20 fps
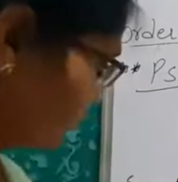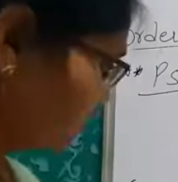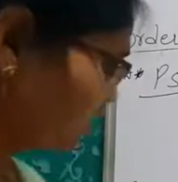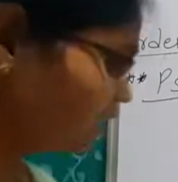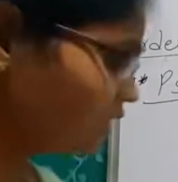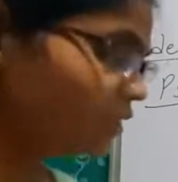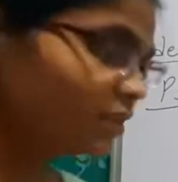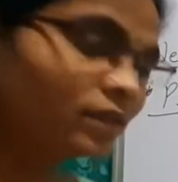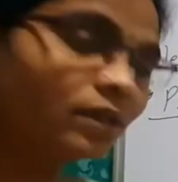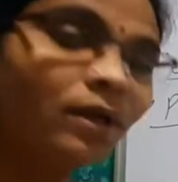
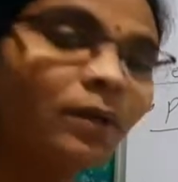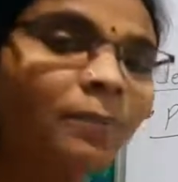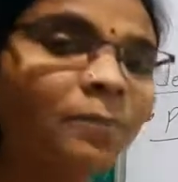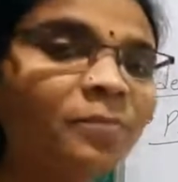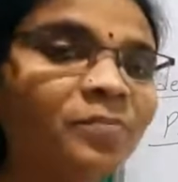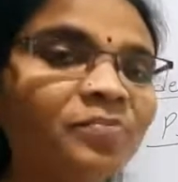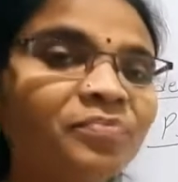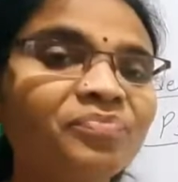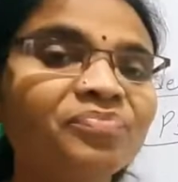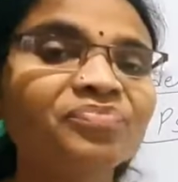That's all.
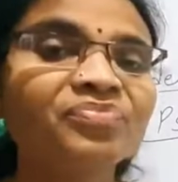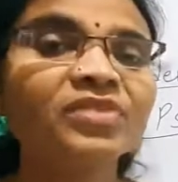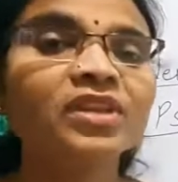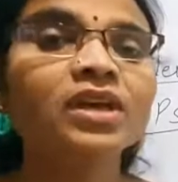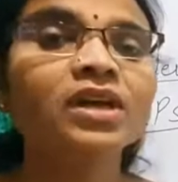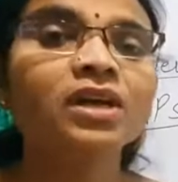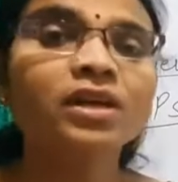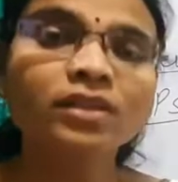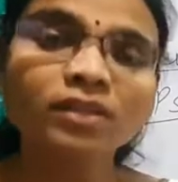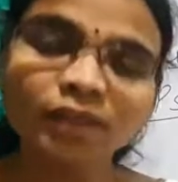
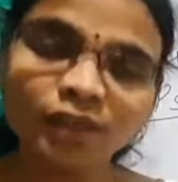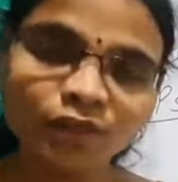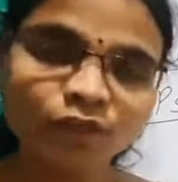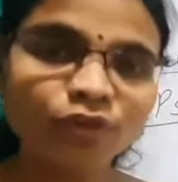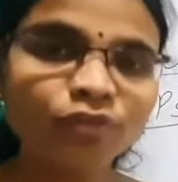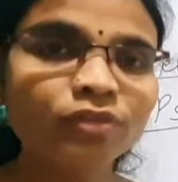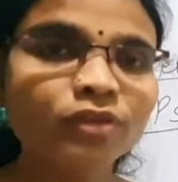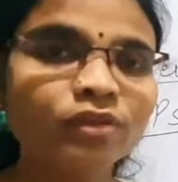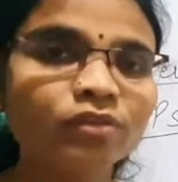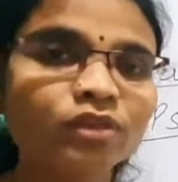Thank
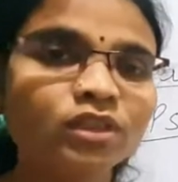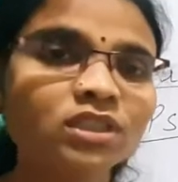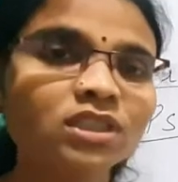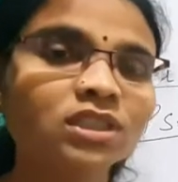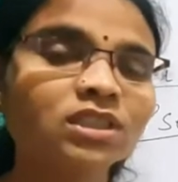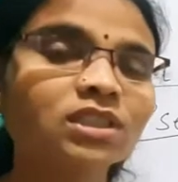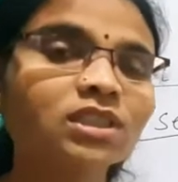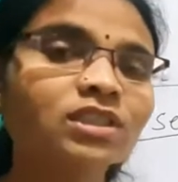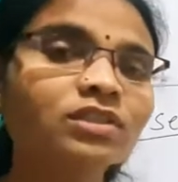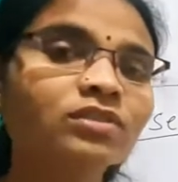you for
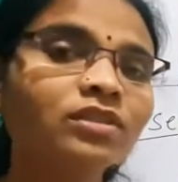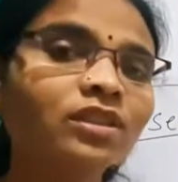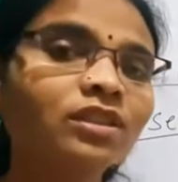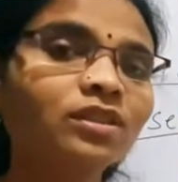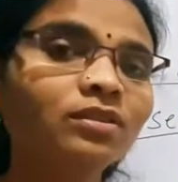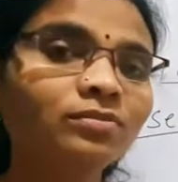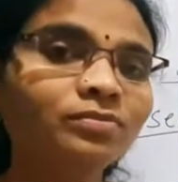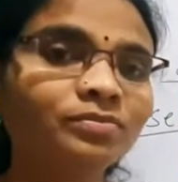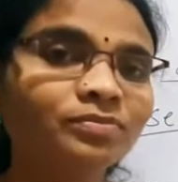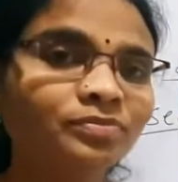watching this video.